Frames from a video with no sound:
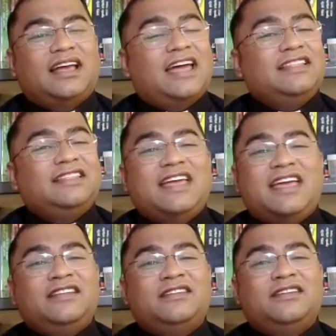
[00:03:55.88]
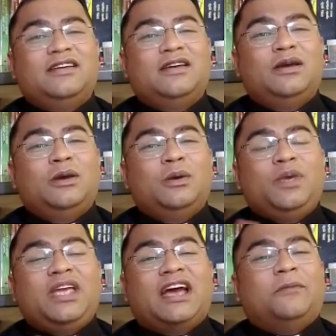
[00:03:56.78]
And then
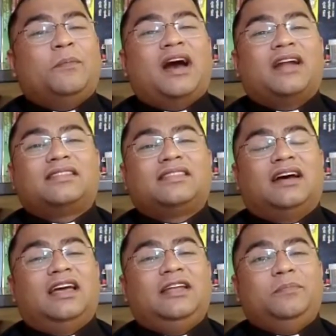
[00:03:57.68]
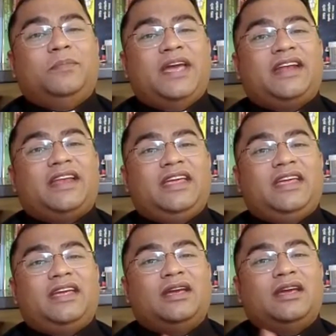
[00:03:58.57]
we have Martha and Mary